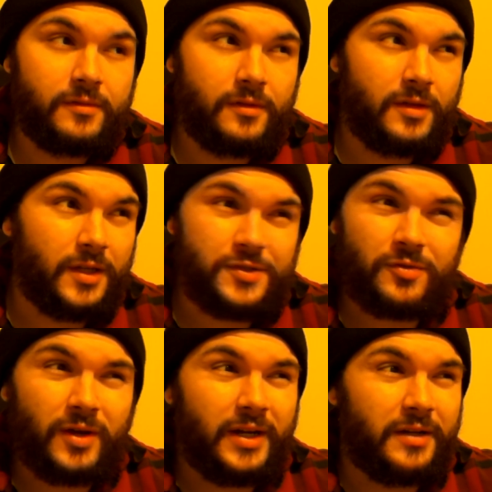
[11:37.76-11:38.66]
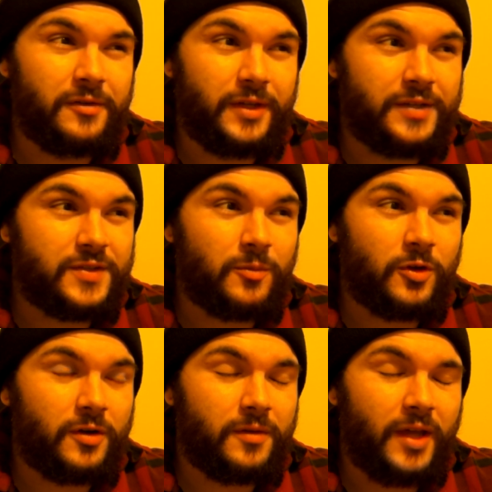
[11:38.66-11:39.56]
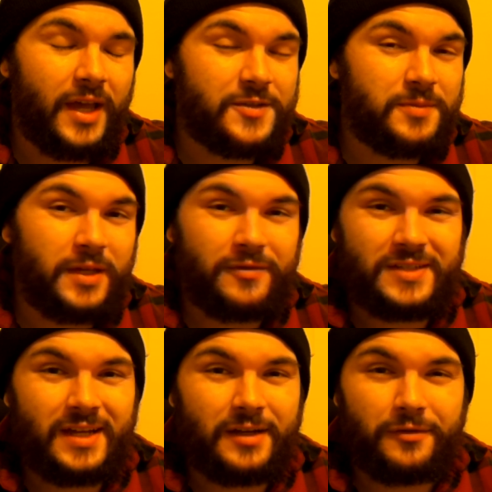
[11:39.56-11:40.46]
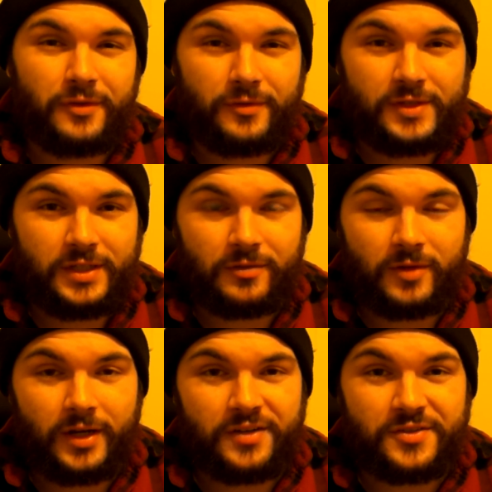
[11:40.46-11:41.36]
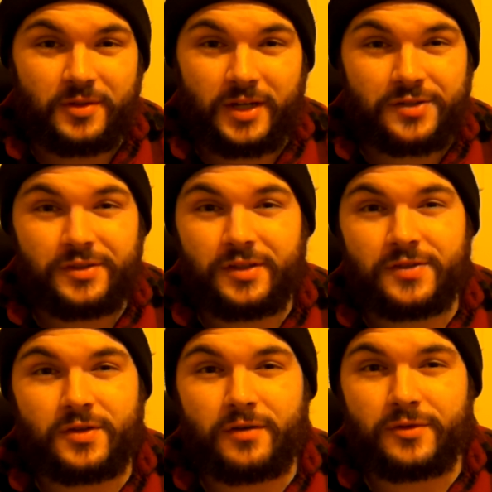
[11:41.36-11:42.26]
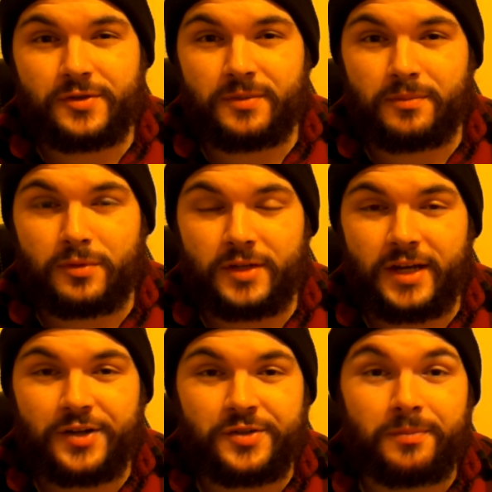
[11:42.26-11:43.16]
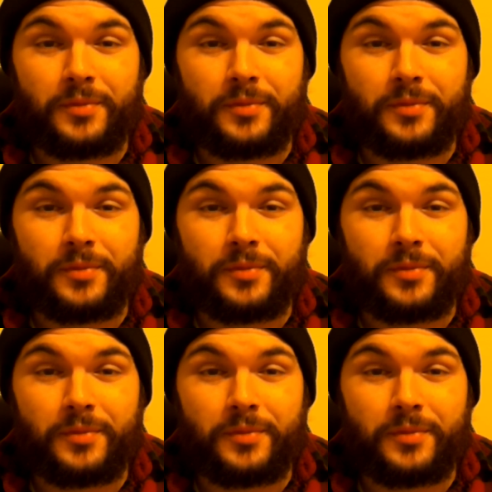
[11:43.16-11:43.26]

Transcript: I think it's graded like somewhere in the SPF 10 to 15 range, so it actually does offer some protection,